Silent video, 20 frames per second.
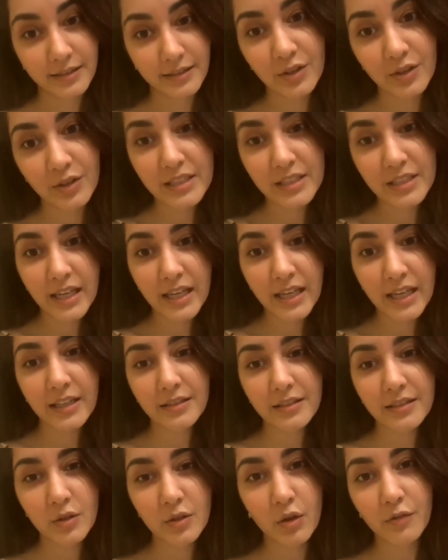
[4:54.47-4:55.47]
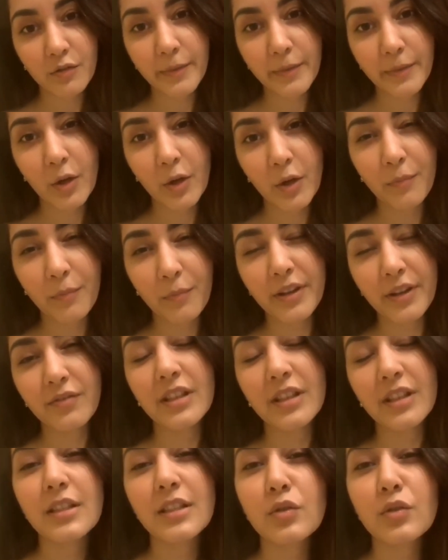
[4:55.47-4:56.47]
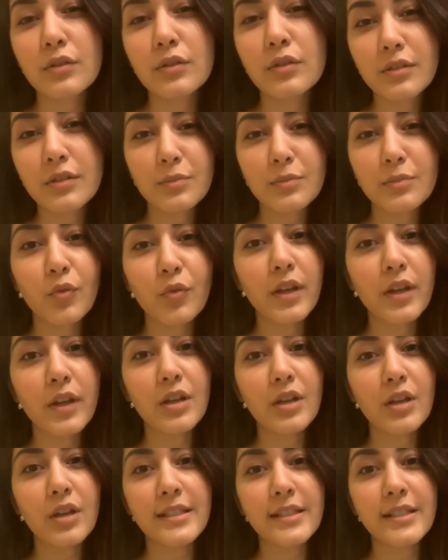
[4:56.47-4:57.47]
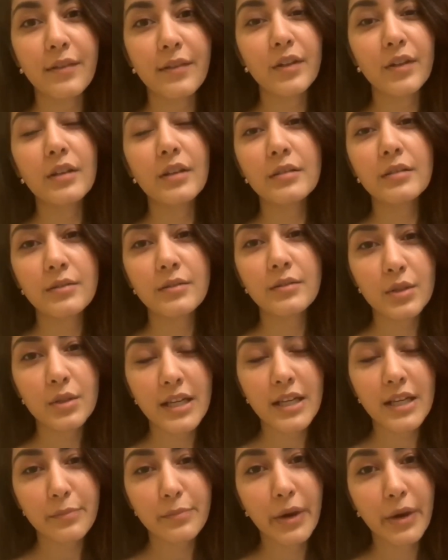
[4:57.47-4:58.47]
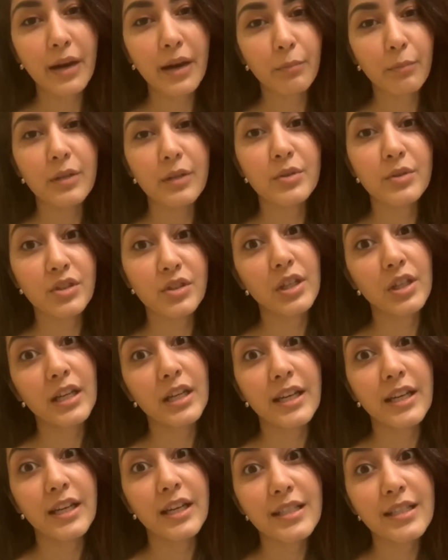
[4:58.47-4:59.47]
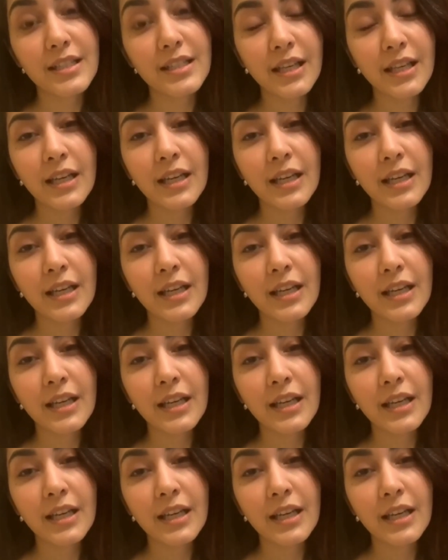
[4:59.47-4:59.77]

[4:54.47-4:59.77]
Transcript: So these are like sort of my top five. Then there's also this movie called Seven, which has Brad Pitt, which is really nice.